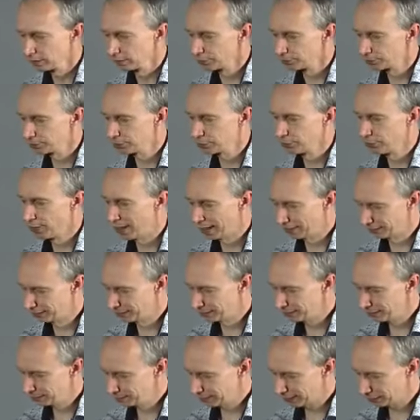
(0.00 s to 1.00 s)
So
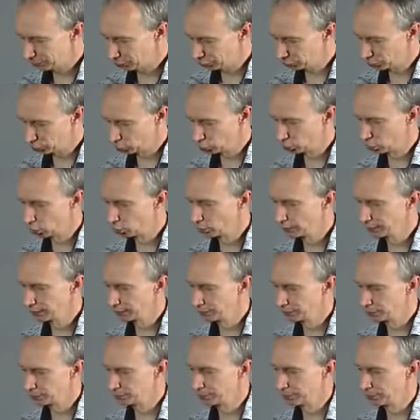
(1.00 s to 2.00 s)
that's it. That's controlling
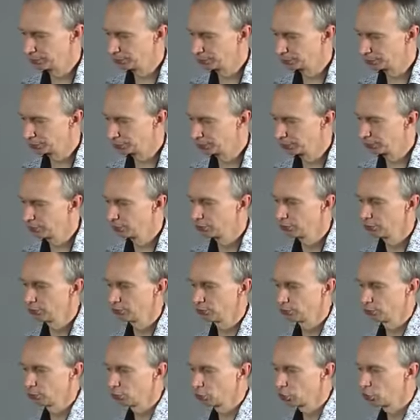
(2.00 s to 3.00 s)
exposure
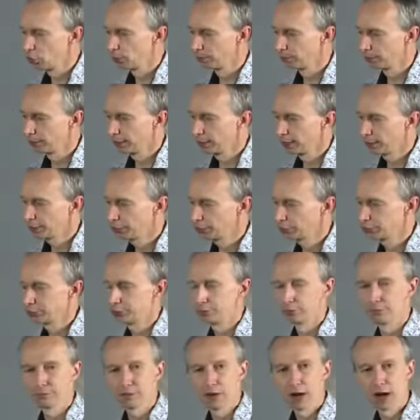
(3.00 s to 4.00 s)
through a combination
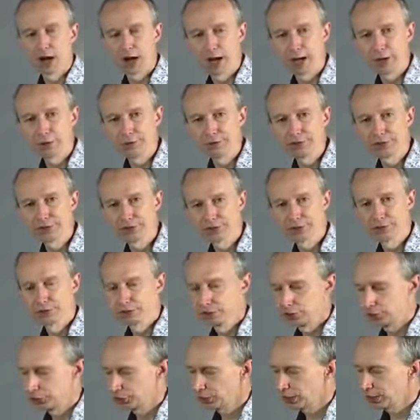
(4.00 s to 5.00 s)
of iris,
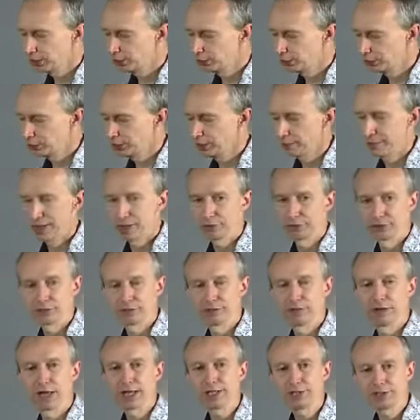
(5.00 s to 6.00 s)
changing the amount
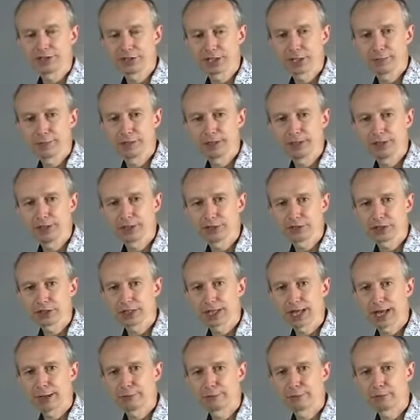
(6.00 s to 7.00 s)
of light coming into the
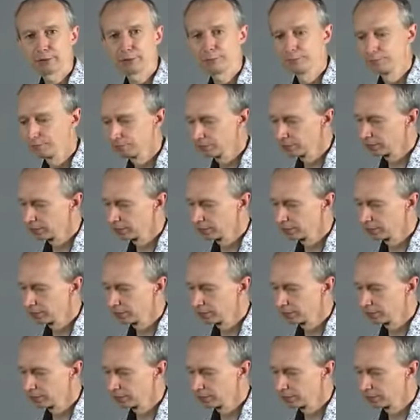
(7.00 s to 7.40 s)
camera,